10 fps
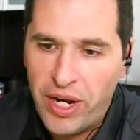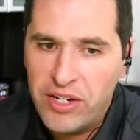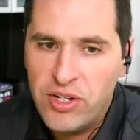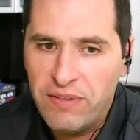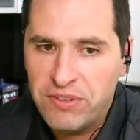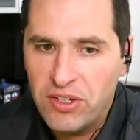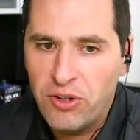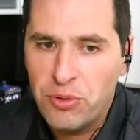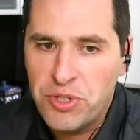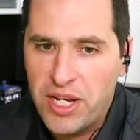And you have to
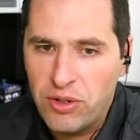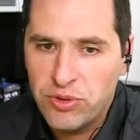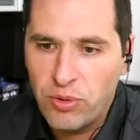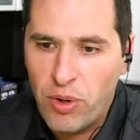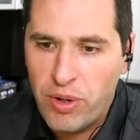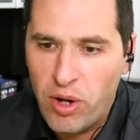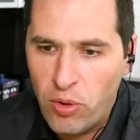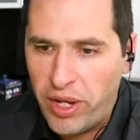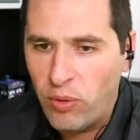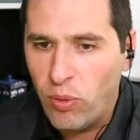understand, it's
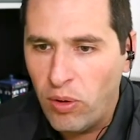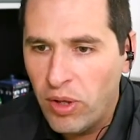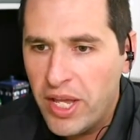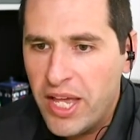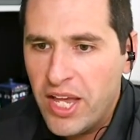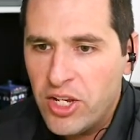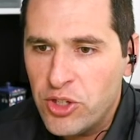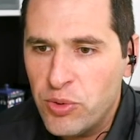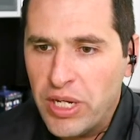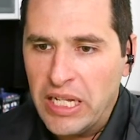okay, well,
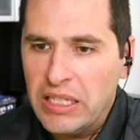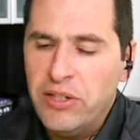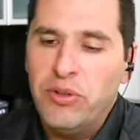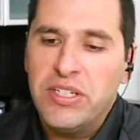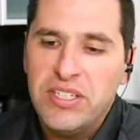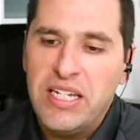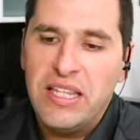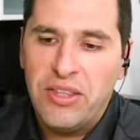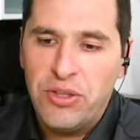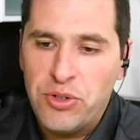you can clearly see
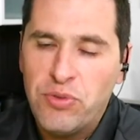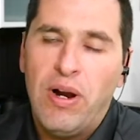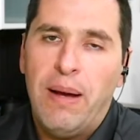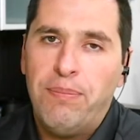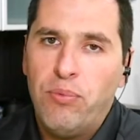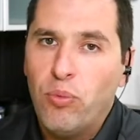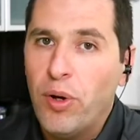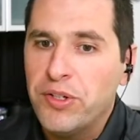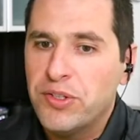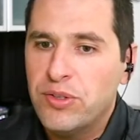that the drop
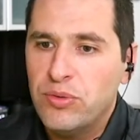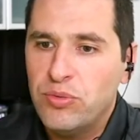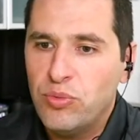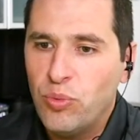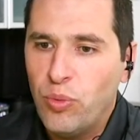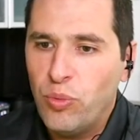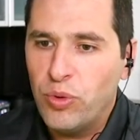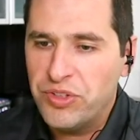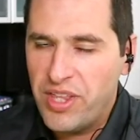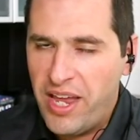was
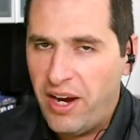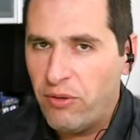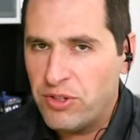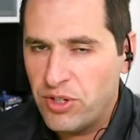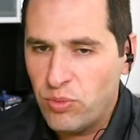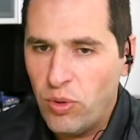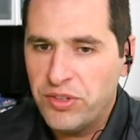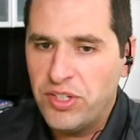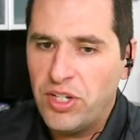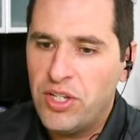there. It just
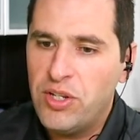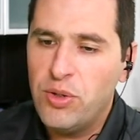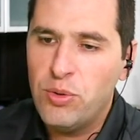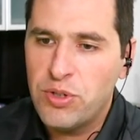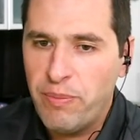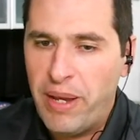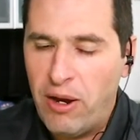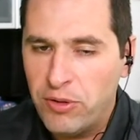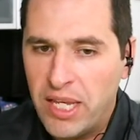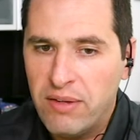wasn't a huge
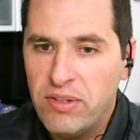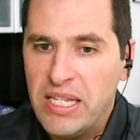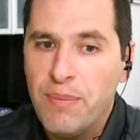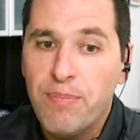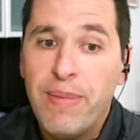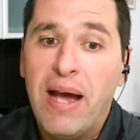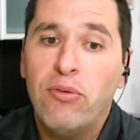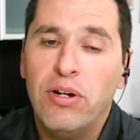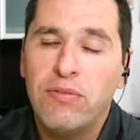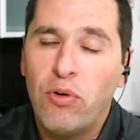amount given the
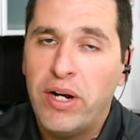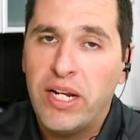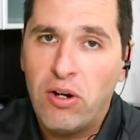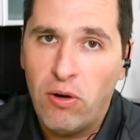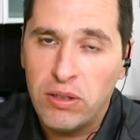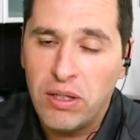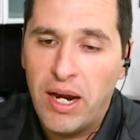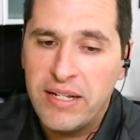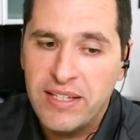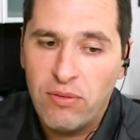amount of credit card
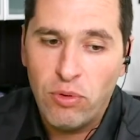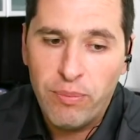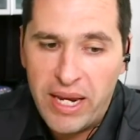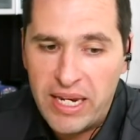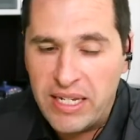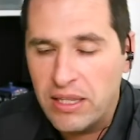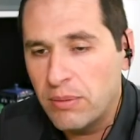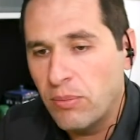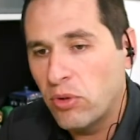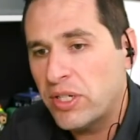lines that remain in
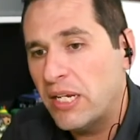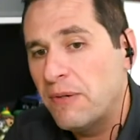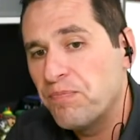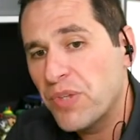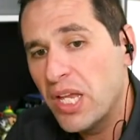the market.